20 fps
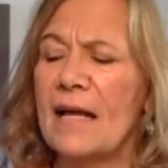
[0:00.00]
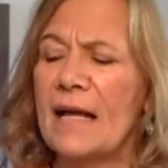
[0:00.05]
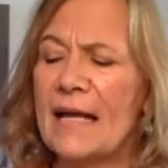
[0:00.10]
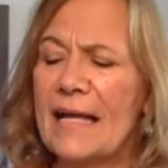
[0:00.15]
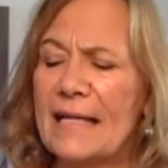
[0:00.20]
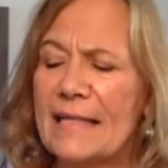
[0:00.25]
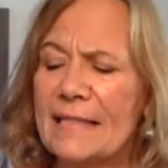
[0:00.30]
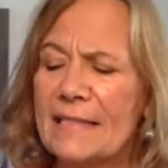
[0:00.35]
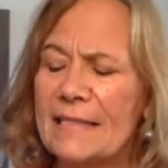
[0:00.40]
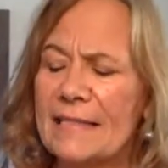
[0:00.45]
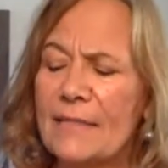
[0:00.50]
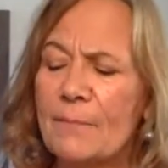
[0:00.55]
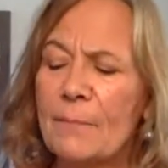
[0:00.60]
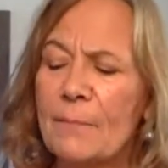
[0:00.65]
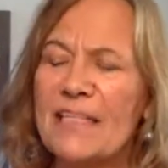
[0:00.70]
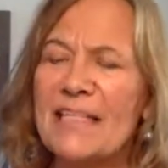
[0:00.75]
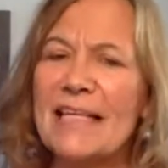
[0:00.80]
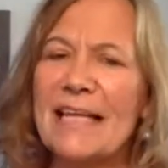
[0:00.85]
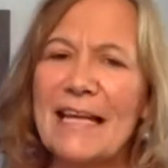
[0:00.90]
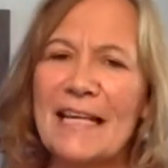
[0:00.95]

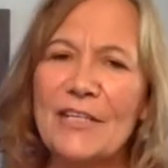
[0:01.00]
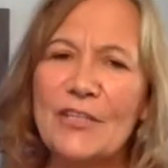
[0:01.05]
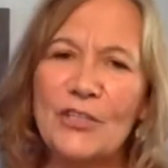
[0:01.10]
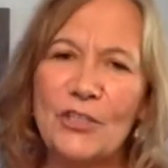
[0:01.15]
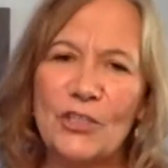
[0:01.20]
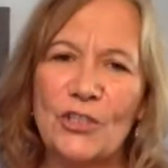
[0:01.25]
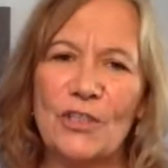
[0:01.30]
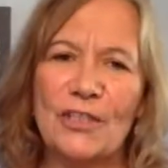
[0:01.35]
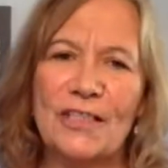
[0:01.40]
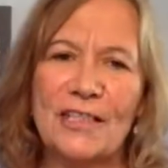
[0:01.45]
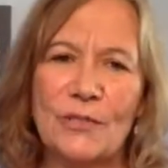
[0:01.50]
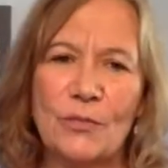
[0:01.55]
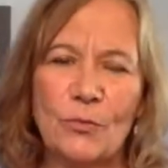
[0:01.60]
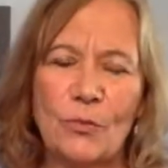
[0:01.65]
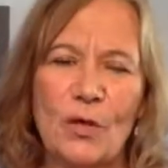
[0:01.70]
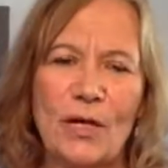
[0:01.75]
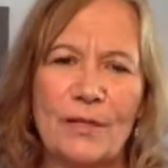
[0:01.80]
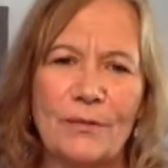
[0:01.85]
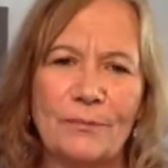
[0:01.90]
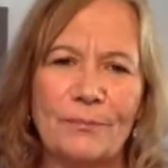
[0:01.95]
But nature is
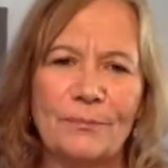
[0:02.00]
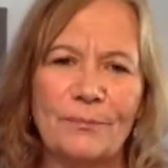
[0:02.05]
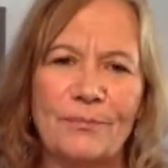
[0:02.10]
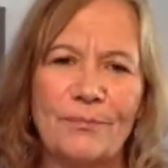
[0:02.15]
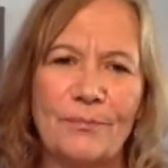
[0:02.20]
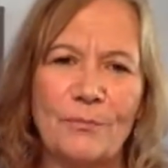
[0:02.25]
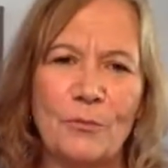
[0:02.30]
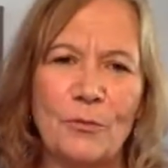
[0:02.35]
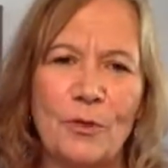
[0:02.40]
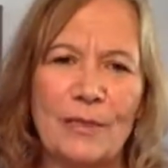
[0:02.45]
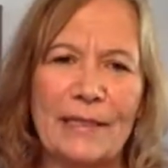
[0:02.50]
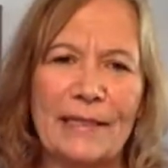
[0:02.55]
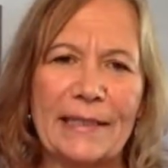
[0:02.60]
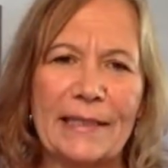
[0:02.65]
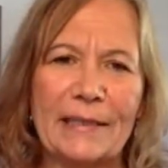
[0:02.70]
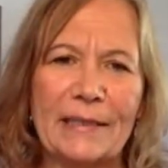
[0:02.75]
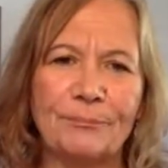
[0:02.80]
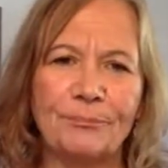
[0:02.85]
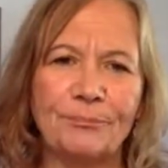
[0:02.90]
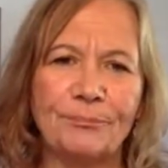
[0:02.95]
what
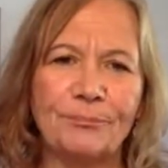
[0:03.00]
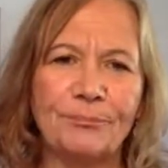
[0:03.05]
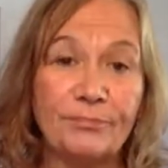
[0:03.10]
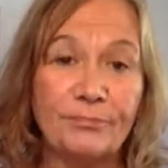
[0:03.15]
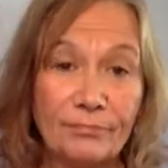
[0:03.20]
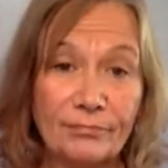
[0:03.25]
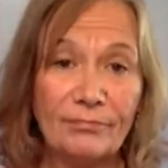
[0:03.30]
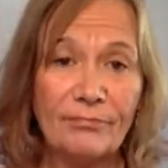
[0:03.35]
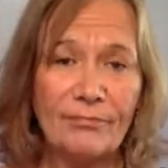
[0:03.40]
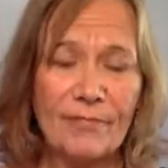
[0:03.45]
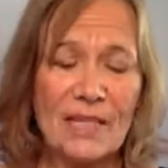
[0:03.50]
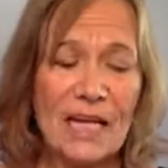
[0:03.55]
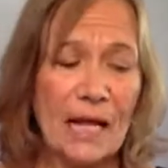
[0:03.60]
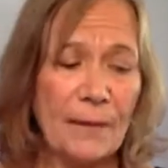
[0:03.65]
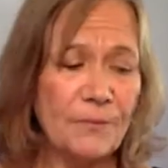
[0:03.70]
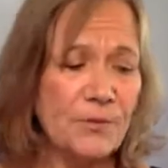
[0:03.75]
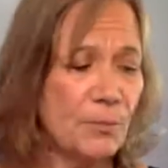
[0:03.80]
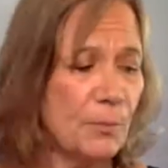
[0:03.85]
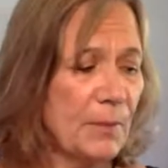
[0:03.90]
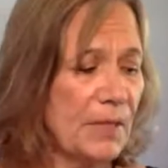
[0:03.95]
really
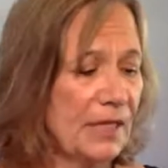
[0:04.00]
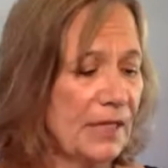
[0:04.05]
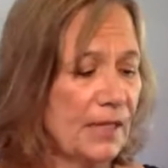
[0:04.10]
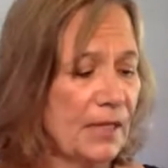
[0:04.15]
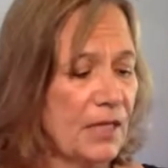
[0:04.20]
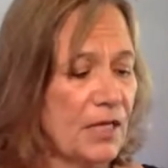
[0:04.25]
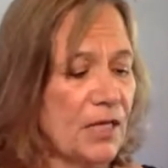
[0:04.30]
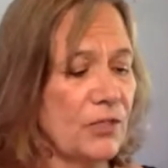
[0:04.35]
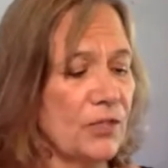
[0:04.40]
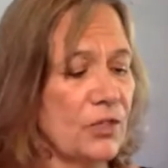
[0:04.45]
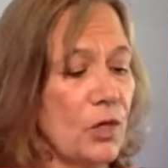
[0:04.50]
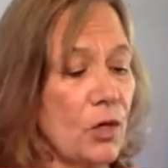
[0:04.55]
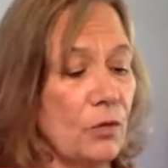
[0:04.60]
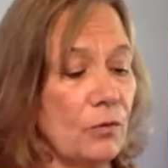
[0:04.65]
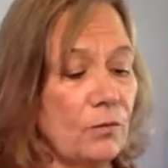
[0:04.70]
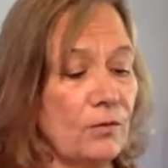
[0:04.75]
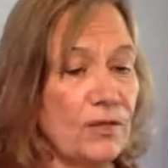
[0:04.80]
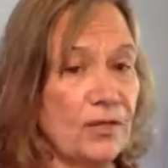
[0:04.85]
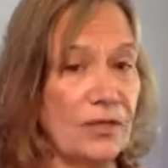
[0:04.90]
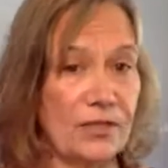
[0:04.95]
helped me.
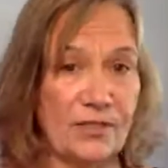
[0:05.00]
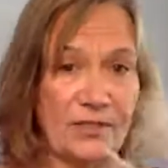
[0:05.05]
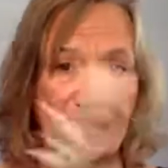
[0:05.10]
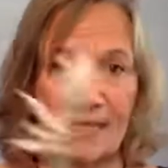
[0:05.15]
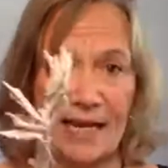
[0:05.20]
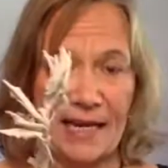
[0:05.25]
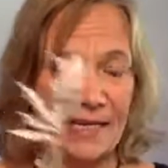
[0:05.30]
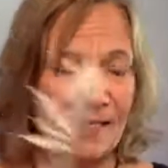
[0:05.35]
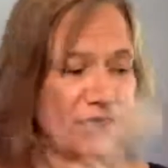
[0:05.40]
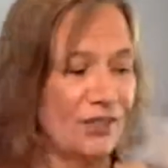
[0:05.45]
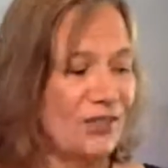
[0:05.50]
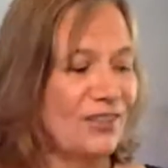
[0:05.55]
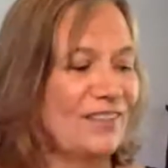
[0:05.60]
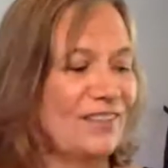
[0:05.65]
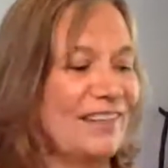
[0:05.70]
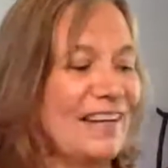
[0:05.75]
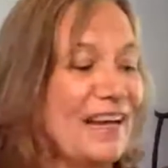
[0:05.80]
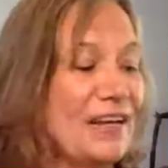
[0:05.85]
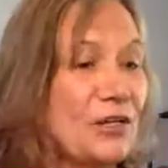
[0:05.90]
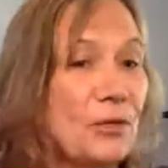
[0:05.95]
So there's sage.
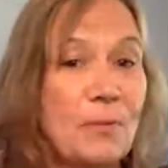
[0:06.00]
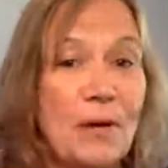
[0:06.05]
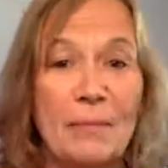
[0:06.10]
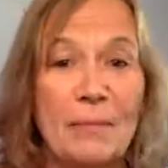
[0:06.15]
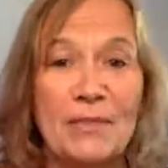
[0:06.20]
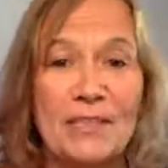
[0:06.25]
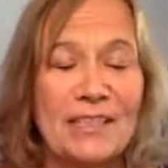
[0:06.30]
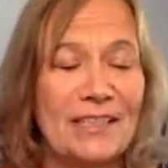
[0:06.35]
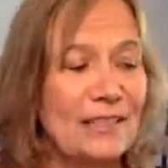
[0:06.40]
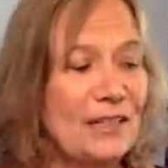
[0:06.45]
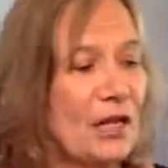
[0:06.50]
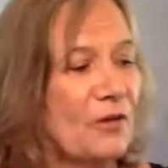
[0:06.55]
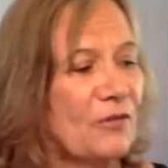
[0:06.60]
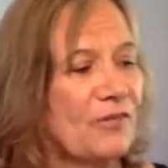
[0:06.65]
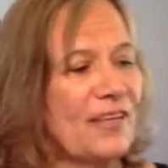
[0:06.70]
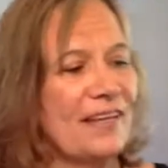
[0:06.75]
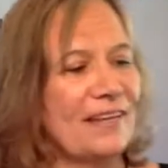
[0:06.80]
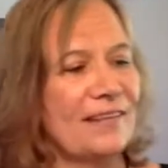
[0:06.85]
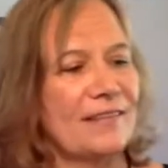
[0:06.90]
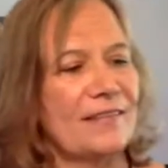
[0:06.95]
Now you probably didn't know
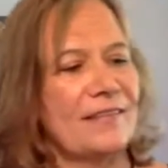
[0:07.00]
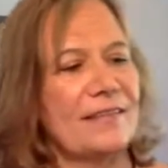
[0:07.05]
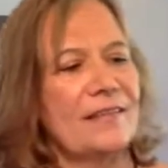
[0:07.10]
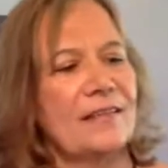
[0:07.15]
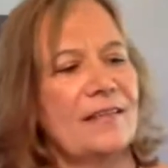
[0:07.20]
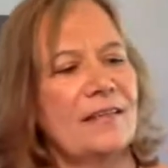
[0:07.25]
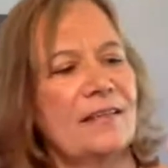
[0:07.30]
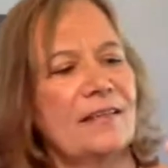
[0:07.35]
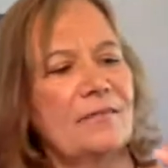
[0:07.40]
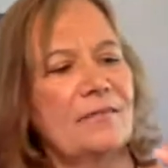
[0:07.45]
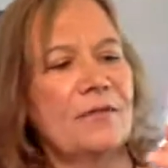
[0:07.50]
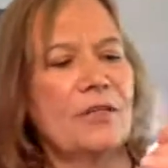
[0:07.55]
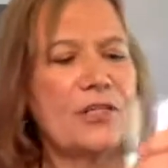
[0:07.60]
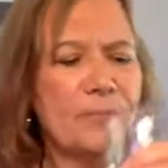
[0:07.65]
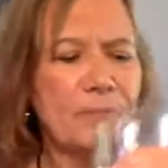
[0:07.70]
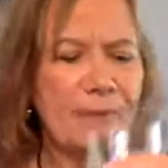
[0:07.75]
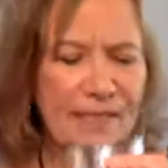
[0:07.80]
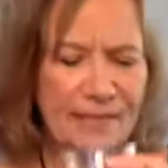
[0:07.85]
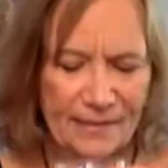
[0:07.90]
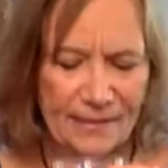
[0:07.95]
this. Where's
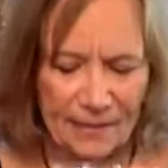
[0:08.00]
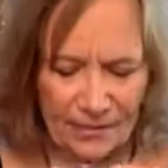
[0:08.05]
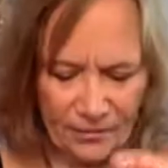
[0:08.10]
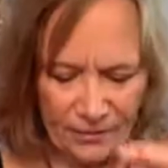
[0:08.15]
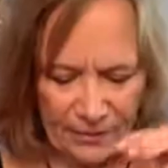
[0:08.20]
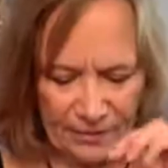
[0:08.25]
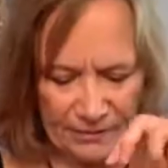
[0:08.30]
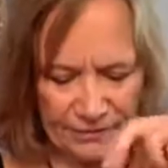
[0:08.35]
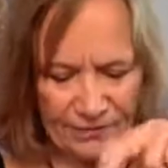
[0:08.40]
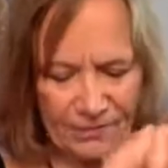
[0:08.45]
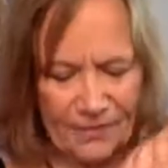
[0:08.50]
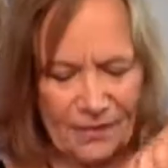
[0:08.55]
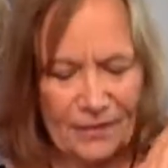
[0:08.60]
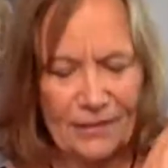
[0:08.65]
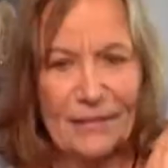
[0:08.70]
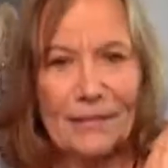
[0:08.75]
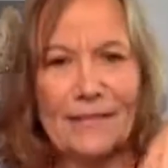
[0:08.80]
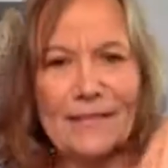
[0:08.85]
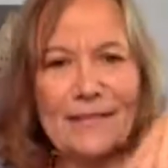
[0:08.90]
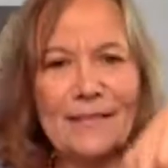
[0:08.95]
my sage leaf? Here
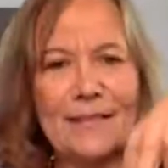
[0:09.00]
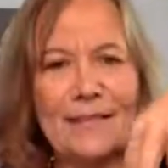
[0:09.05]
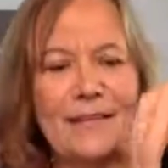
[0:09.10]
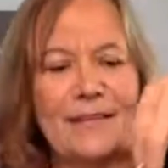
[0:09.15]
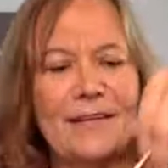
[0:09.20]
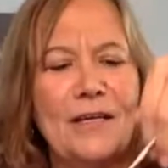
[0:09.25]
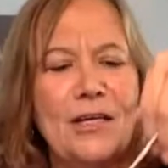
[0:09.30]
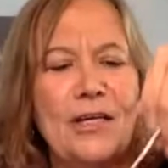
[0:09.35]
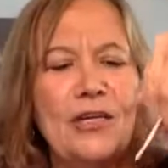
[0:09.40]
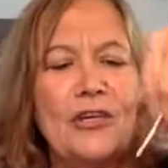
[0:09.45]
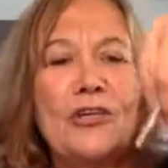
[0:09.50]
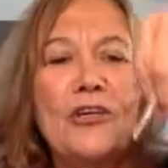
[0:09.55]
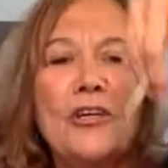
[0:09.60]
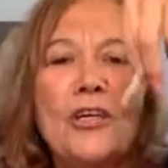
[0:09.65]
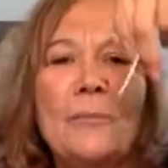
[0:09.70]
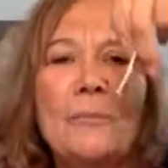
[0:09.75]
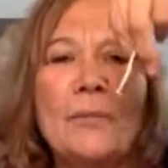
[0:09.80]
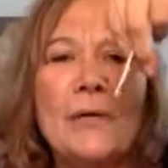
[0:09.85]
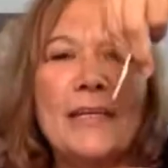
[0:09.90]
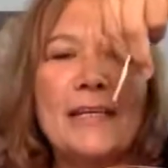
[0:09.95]
it is. You
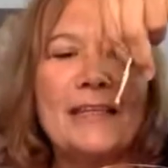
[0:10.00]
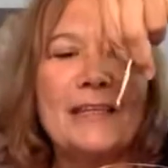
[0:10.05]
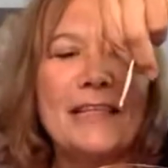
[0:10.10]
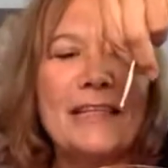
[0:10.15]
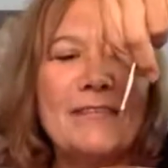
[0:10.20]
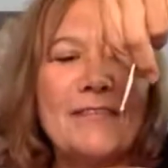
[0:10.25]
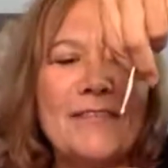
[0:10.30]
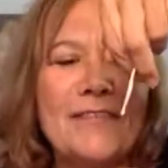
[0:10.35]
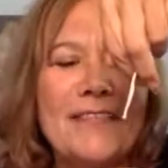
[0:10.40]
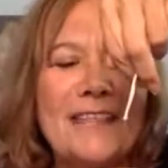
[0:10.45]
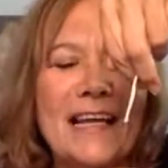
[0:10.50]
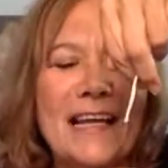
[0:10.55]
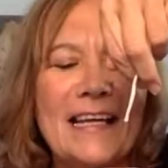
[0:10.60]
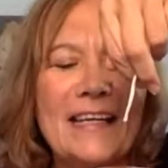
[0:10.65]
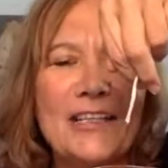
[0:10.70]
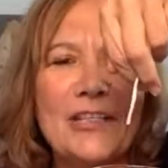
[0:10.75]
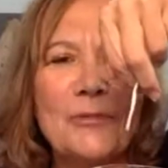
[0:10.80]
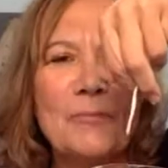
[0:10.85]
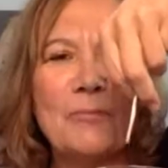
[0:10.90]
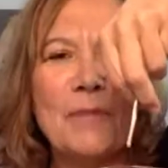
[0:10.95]
can put a leaf of
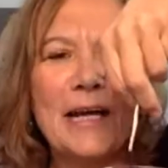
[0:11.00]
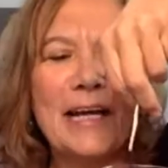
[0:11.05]
sage.